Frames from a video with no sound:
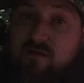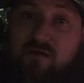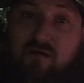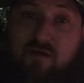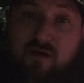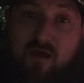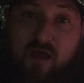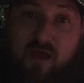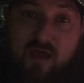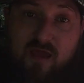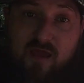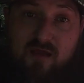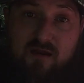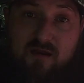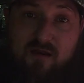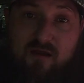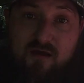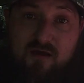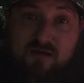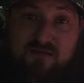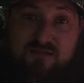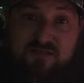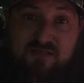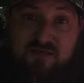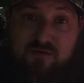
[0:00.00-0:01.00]
you
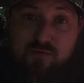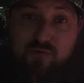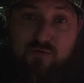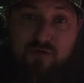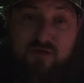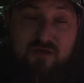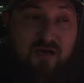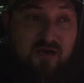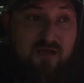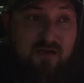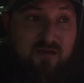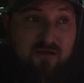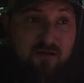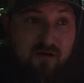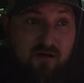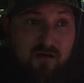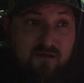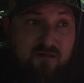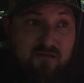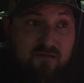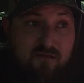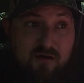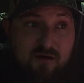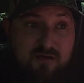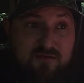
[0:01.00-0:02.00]
and see what kind of
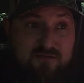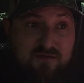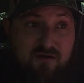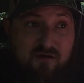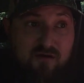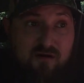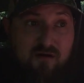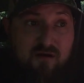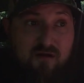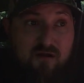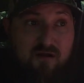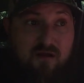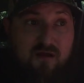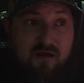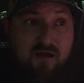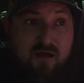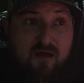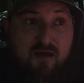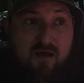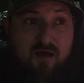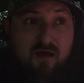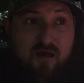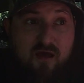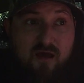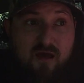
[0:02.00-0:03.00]
y'all's thoughts are.
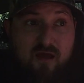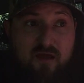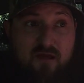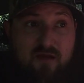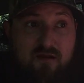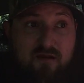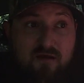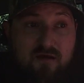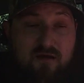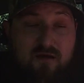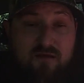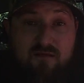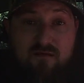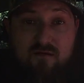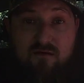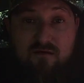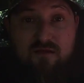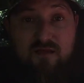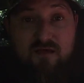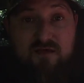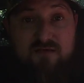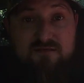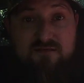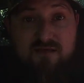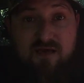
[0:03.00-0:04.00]
And
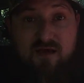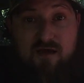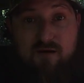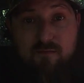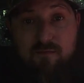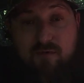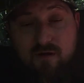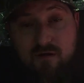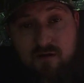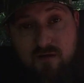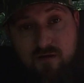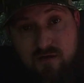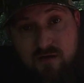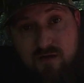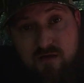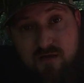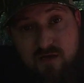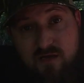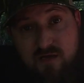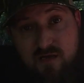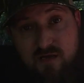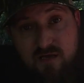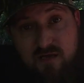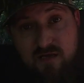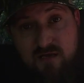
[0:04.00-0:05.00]
till next time,
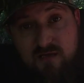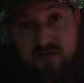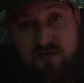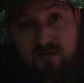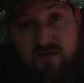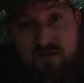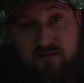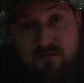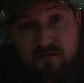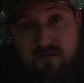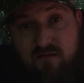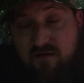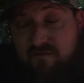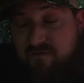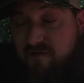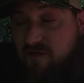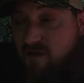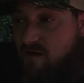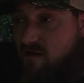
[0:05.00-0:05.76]
love